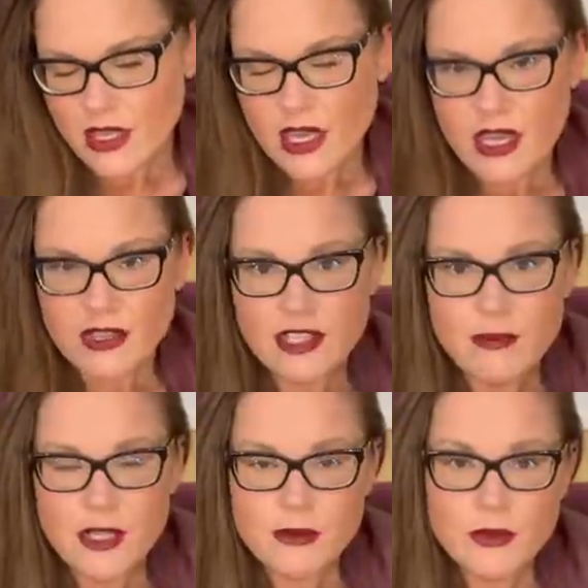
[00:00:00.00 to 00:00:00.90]
And the
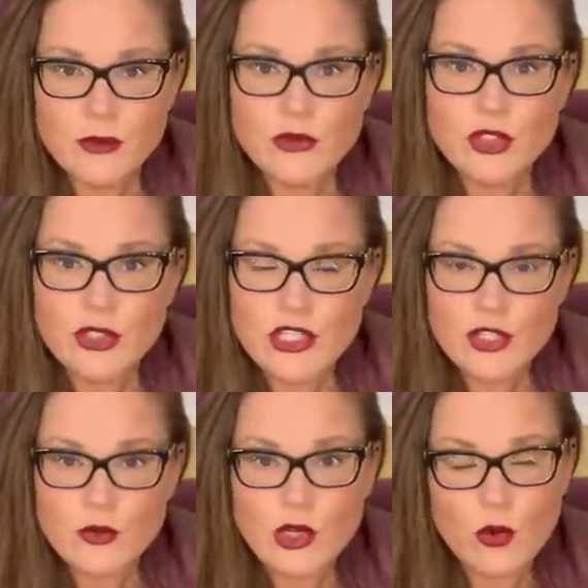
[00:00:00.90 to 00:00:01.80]
minimum
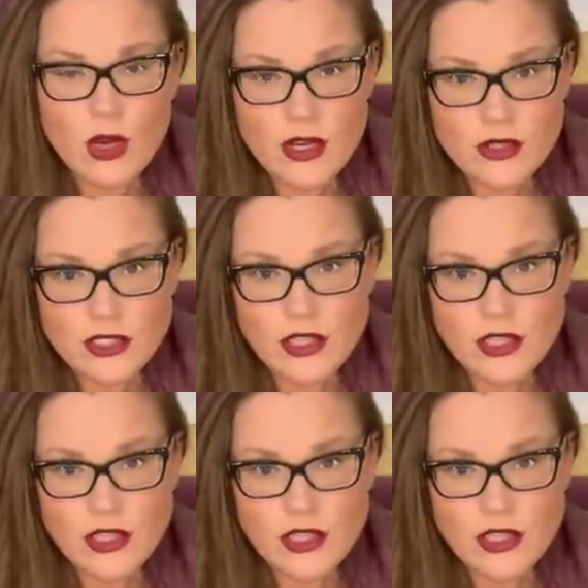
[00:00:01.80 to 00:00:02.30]
donation required